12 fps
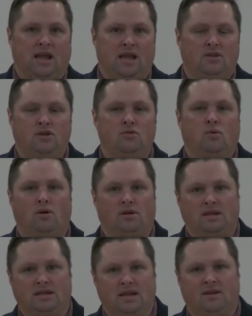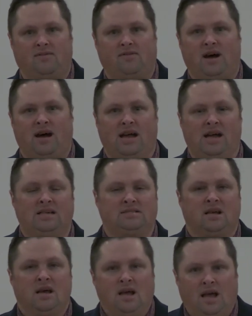and you want to identify as
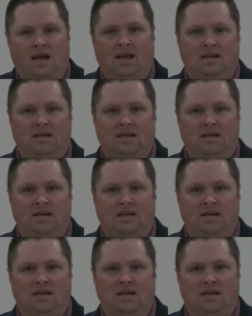a,